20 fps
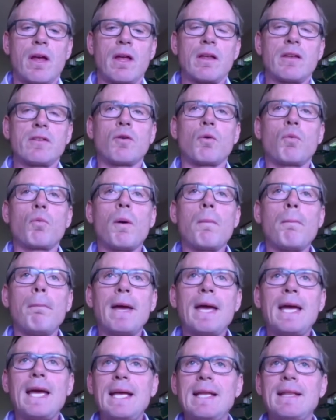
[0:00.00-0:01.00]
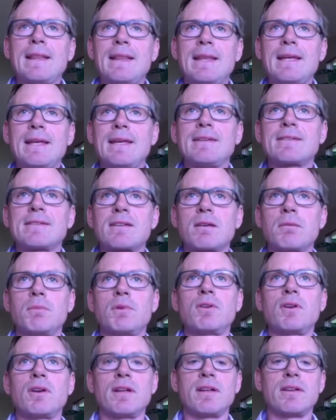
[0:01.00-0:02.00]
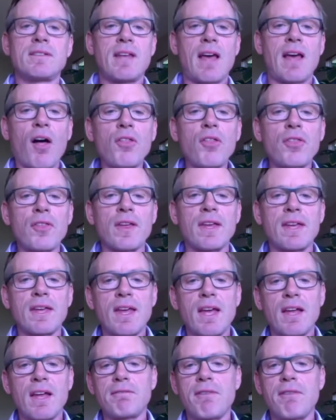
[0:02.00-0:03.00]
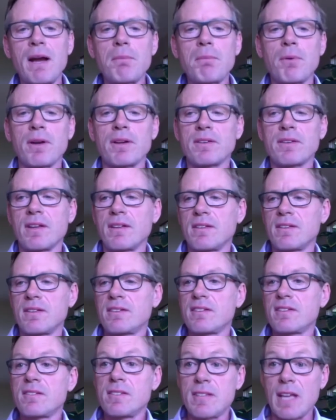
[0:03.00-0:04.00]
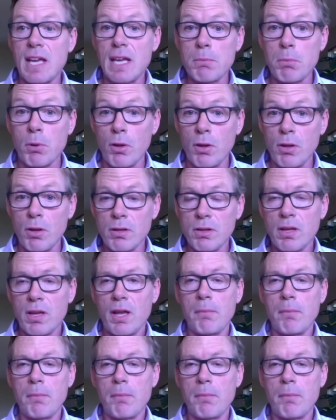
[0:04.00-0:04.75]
So what made these communities healthy and vibrant and stable